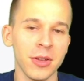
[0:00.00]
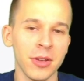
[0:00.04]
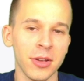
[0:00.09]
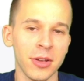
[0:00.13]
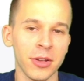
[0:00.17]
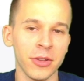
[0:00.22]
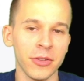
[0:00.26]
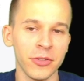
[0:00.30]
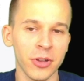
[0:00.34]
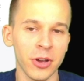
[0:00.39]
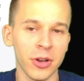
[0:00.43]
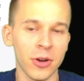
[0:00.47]

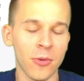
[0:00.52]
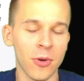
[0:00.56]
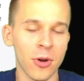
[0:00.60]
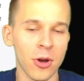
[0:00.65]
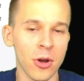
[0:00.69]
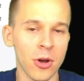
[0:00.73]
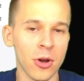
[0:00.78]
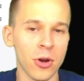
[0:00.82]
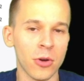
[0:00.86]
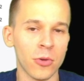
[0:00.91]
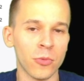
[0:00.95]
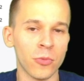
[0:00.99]
So
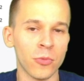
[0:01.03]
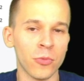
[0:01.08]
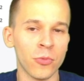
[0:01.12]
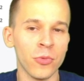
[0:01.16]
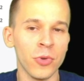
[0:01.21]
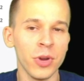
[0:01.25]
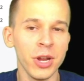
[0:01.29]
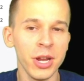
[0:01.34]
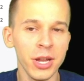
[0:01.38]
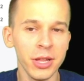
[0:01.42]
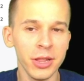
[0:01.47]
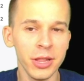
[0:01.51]

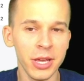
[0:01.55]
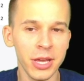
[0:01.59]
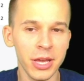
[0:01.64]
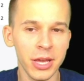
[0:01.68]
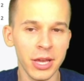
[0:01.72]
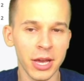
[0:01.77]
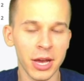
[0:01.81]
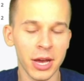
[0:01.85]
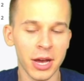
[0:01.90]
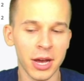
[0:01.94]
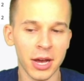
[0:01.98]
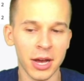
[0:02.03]

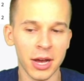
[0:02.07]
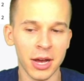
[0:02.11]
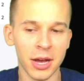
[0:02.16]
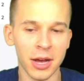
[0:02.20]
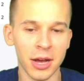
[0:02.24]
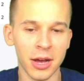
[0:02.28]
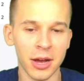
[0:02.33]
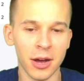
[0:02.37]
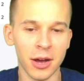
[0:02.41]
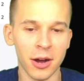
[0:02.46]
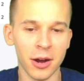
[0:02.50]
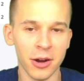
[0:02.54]
really
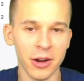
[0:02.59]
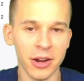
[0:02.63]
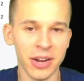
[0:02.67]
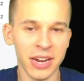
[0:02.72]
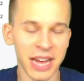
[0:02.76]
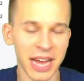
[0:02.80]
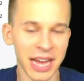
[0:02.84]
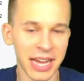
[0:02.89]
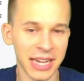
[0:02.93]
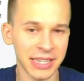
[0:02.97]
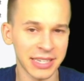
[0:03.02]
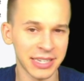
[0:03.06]
hard
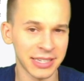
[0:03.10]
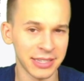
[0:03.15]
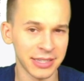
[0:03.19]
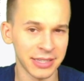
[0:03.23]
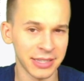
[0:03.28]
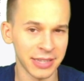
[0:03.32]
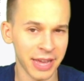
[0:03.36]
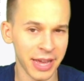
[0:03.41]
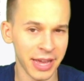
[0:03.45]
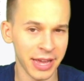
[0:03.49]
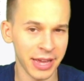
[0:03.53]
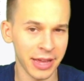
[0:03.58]
not to
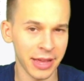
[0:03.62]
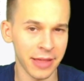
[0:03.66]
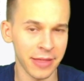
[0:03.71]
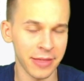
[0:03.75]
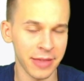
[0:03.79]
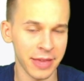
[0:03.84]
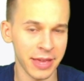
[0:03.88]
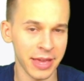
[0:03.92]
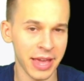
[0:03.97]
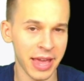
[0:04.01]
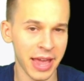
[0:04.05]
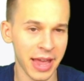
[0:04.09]
like
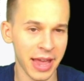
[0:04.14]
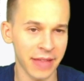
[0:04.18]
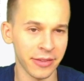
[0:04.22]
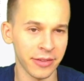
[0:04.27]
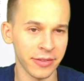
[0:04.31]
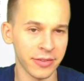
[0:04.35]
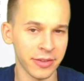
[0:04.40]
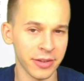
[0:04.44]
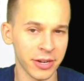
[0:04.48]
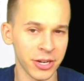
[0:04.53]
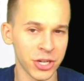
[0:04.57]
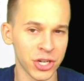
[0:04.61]
the Kansas
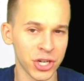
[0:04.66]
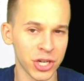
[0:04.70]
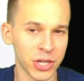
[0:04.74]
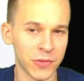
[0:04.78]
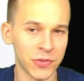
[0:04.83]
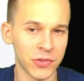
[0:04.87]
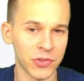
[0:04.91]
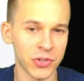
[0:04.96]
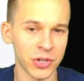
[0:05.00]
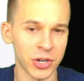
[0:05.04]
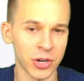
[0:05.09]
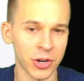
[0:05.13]
City Chiefs
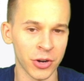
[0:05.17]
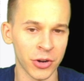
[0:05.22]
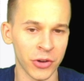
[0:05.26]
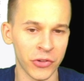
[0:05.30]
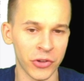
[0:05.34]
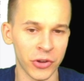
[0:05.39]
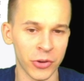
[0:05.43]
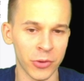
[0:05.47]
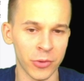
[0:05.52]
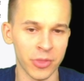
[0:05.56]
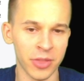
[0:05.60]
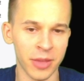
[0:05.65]
star this
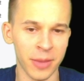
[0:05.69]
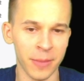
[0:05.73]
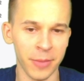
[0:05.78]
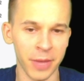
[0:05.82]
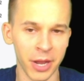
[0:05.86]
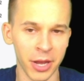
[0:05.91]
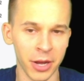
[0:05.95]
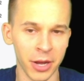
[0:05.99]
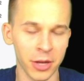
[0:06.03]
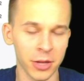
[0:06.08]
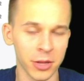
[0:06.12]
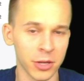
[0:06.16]
year with them
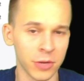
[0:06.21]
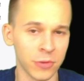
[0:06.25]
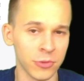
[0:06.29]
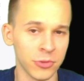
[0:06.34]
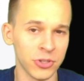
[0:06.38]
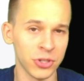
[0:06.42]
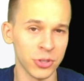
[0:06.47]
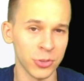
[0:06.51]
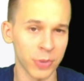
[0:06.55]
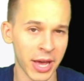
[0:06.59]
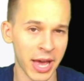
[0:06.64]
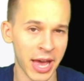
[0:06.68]
getting close
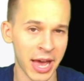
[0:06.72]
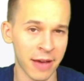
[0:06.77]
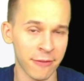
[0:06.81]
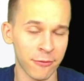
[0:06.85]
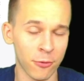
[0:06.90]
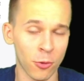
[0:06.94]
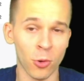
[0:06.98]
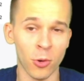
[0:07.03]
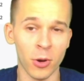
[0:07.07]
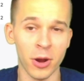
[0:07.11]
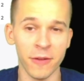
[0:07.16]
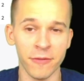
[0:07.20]
to a half,
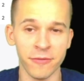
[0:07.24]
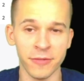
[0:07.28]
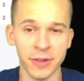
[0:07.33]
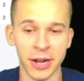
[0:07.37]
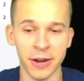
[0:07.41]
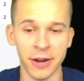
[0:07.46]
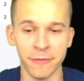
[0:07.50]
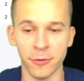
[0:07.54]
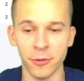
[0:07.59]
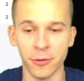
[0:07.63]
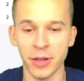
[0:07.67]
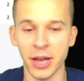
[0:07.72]
or if not a
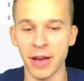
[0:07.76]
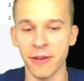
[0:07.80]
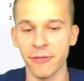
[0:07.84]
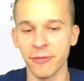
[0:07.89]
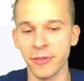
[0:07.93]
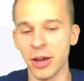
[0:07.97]
full half.